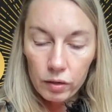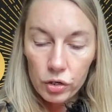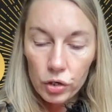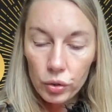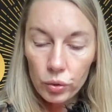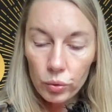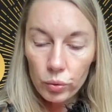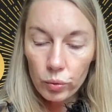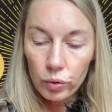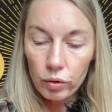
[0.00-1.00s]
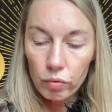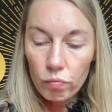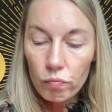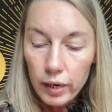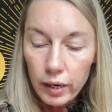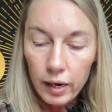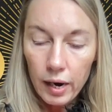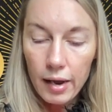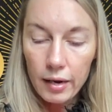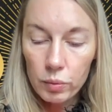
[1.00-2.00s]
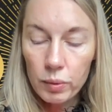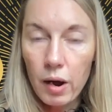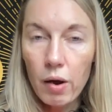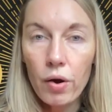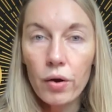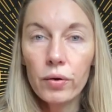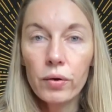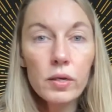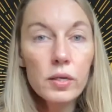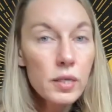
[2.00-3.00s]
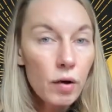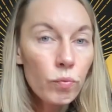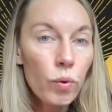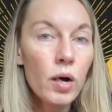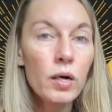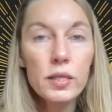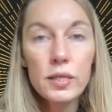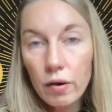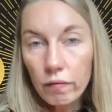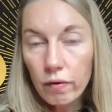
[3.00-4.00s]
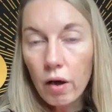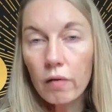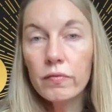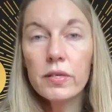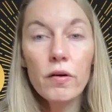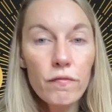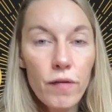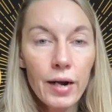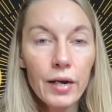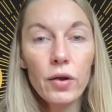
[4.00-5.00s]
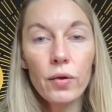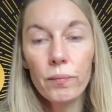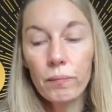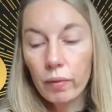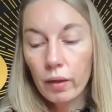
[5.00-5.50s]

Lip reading: to reconnect with our own self-worth, self-love, self-value,